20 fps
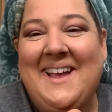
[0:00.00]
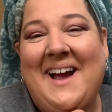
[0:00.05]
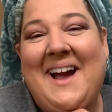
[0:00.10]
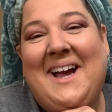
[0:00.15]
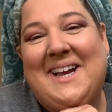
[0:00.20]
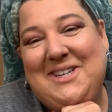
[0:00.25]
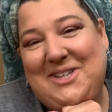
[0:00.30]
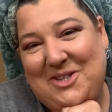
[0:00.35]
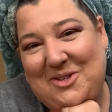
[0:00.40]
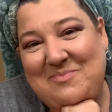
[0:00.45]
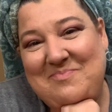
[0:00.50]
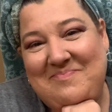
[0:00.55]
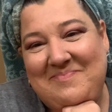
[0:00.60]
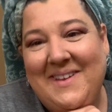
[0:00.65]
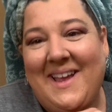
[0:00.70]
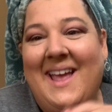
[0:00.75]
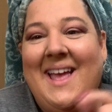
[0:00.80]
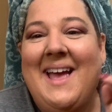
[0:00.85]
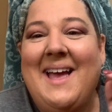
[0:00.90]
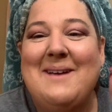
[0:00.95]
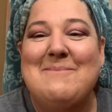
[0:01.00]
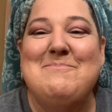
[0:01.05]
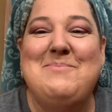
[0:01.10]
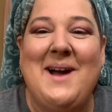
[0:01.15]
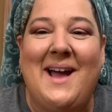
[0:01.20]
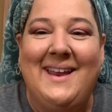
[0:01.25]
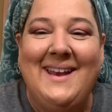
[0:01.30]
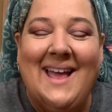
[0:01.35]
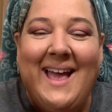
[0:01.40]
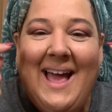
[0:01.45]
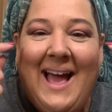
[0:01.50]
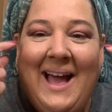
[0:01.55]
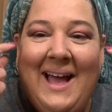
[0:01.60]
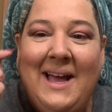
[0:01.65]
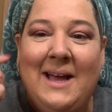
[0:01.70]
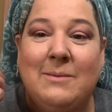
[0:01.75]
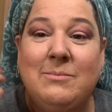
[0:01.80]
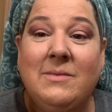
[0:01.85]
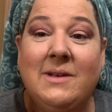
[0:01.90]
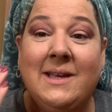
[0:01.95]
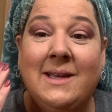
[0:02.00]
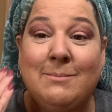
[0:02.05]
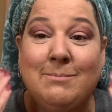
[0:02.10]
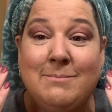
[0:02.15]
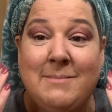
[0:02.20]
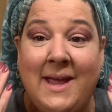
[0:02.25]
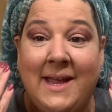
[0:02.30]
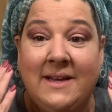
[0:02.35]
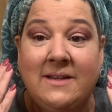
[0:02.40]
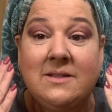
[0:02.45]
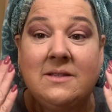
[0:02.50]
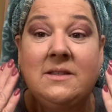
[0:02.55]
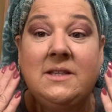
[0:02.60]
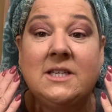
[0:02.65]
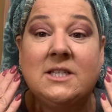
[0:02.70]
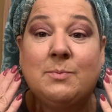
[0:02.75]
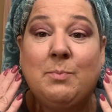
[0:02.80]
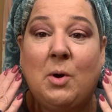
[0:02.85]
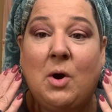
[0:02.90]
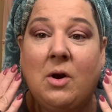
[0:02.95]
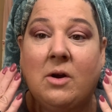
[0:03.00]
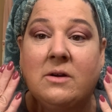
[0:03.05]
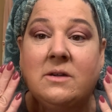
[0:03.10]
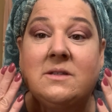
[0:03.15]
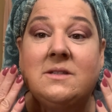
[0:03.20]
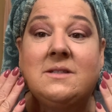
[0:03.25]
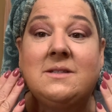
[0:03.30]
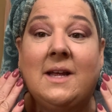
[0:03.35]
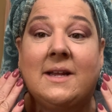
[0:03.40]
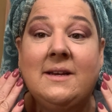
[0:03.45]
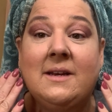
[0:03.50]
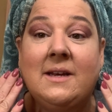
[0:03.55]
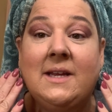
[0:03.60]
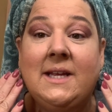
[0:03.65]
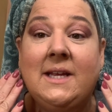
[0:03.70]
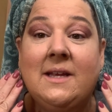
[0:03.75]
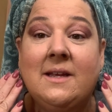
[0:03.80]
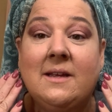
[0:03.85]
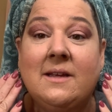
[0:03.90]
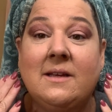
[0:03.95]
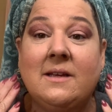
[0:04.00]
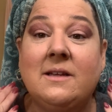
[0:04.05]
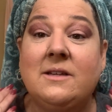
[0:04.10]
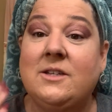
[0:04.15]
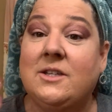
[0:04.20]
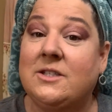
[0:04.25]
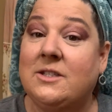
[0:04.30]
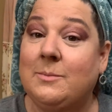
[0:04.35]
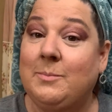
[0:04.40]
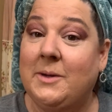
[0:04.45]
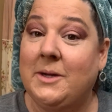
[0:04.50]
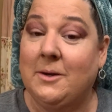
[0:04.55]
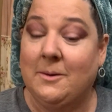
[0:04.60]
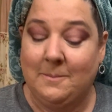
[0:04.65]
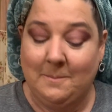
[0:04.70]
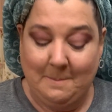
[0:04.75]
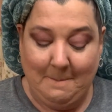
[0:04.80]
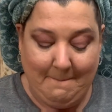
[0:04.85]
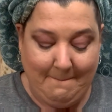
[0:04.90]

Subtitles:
I know. But it makes this part suddenly disappear.